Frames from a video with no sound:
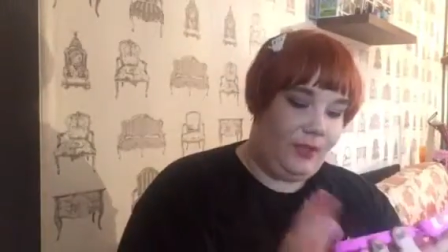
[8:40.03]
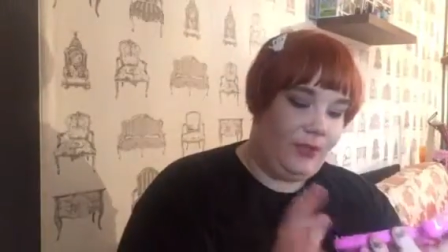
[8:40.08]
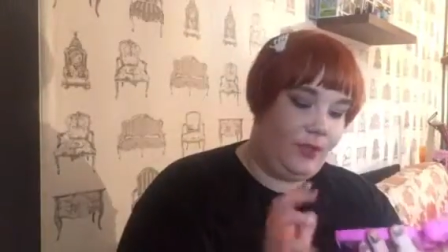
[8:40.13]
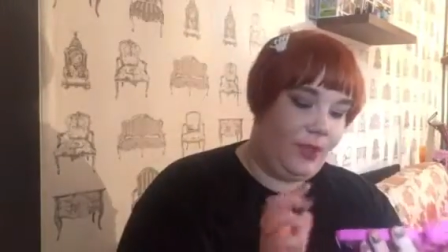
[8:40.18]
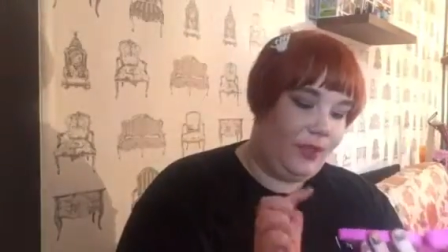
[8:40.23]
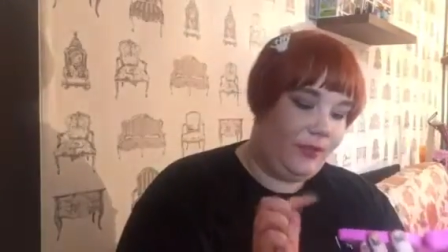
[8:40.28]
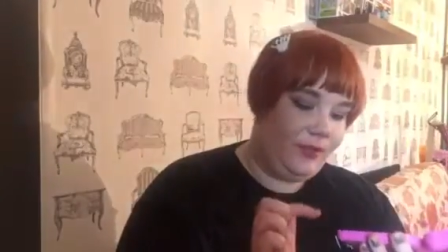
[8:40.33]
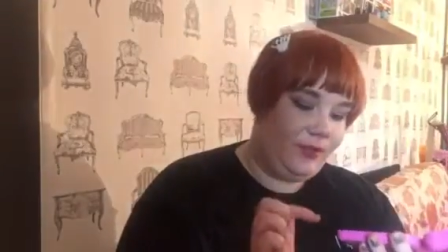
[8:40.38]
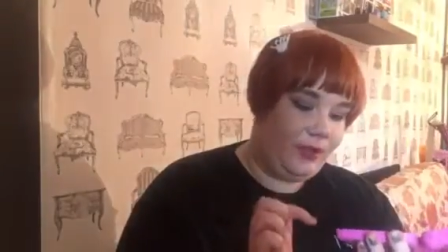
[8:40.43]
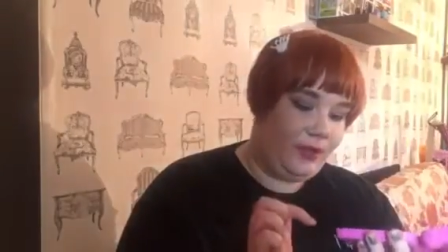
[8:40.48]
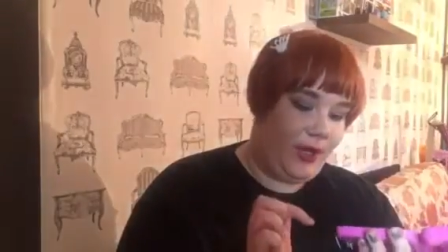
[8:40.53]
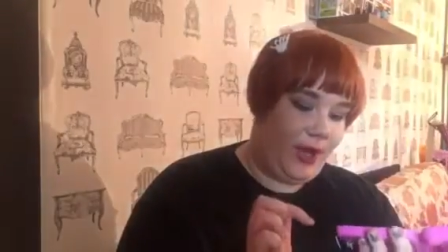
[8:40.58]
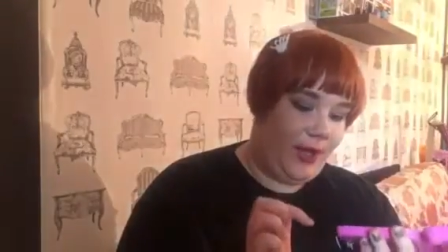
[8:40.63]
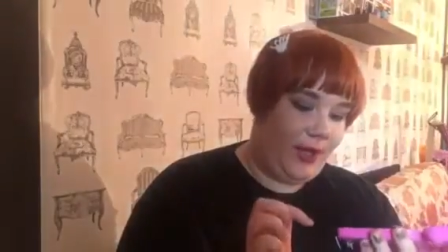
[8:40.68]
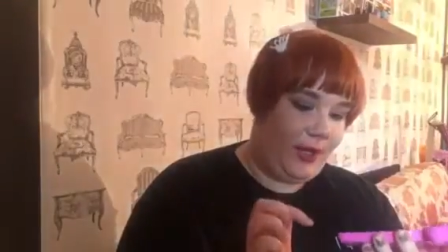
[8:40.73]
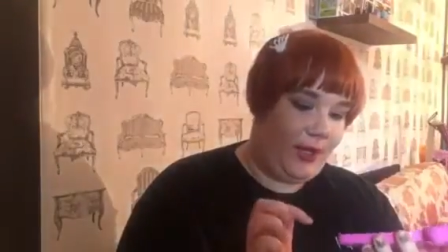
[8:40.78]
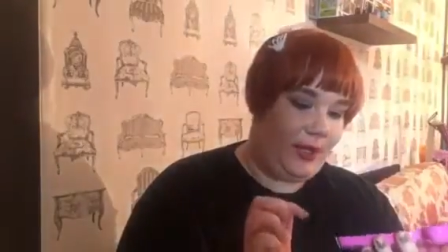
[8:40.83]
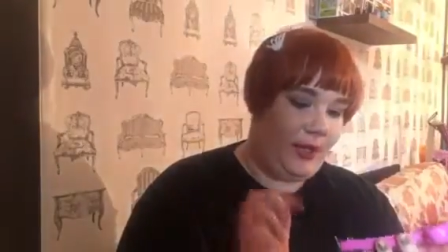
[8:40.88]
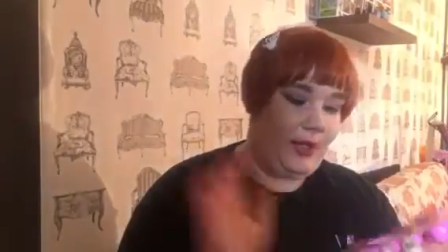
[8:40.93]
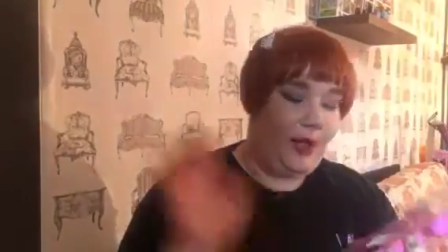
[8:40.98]

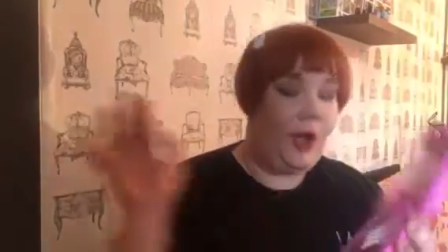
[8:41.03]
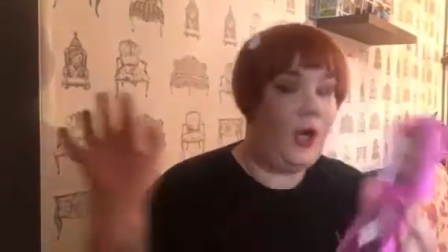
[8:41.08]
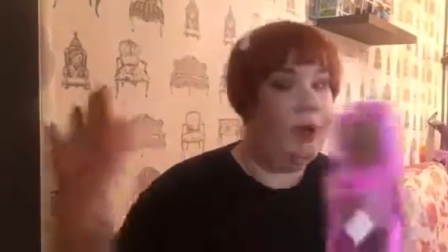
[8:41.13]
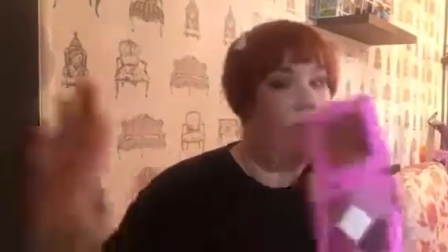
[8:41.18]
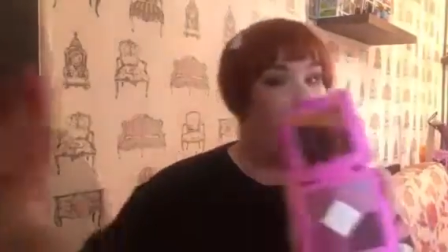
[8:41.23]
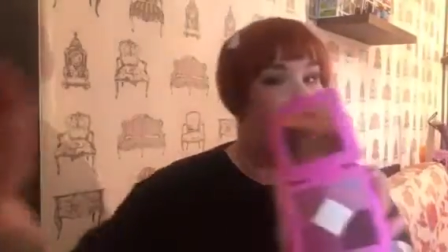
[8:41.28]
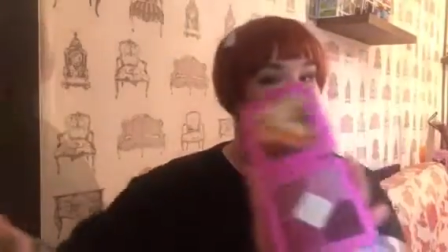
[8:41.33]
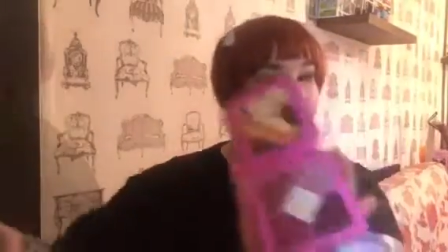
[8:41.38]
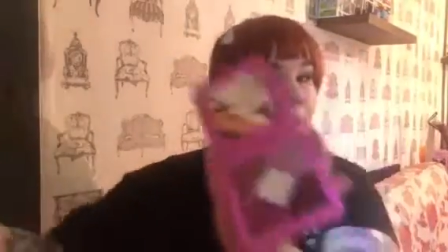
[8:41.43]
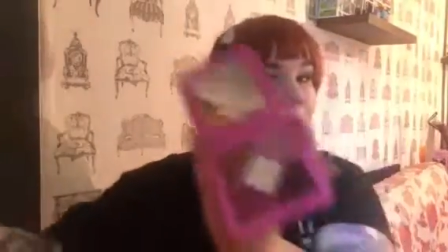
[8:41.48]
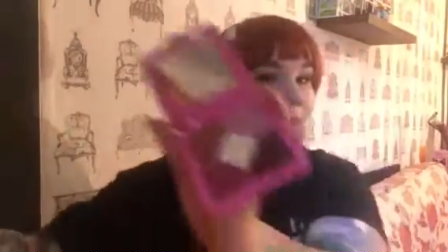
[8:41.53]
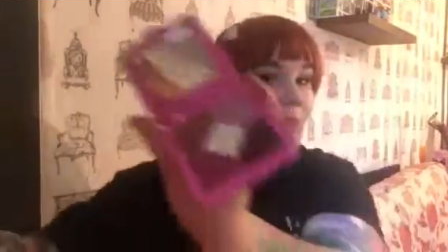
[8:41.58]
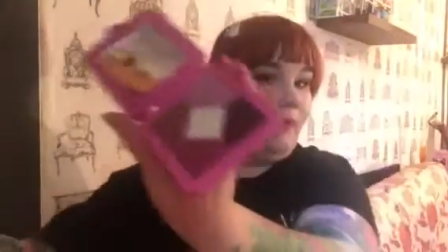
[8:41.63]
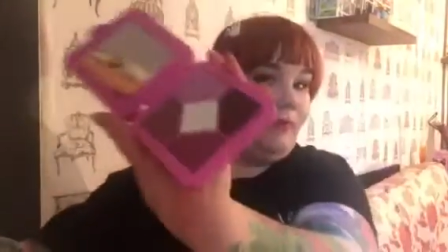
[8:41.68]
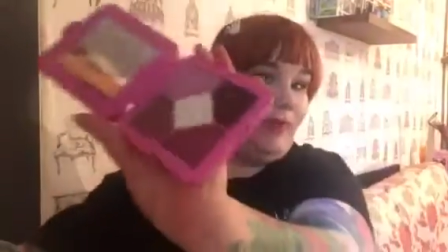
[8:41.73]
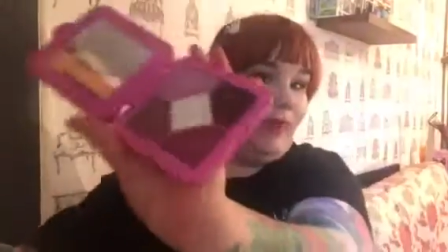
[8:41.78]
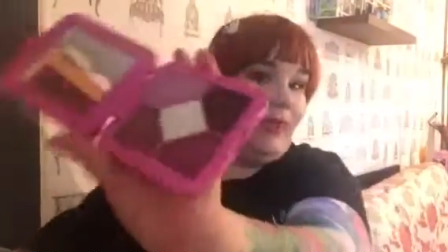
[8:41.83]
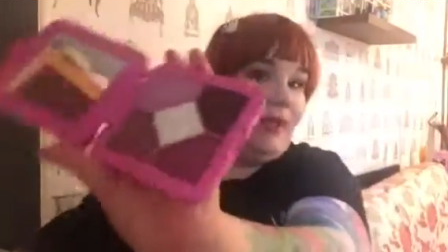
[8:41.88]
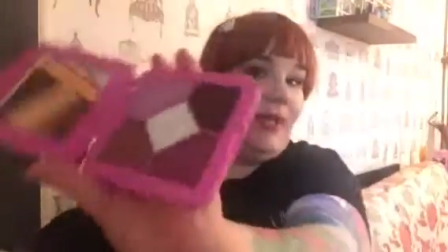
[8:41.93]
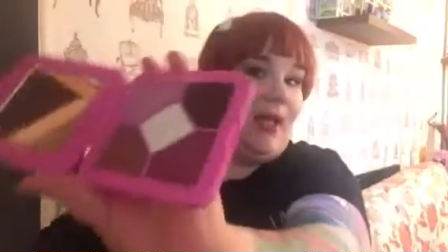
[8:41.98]
nutcracker are more
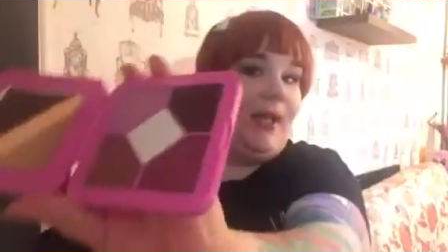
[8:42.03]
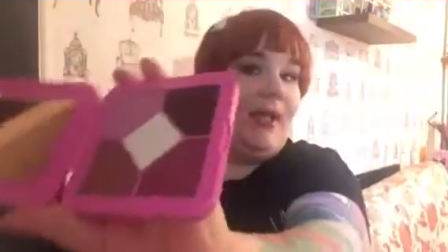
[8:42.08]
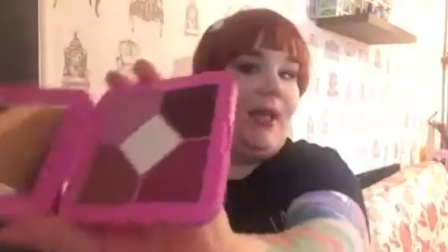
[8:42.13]
of like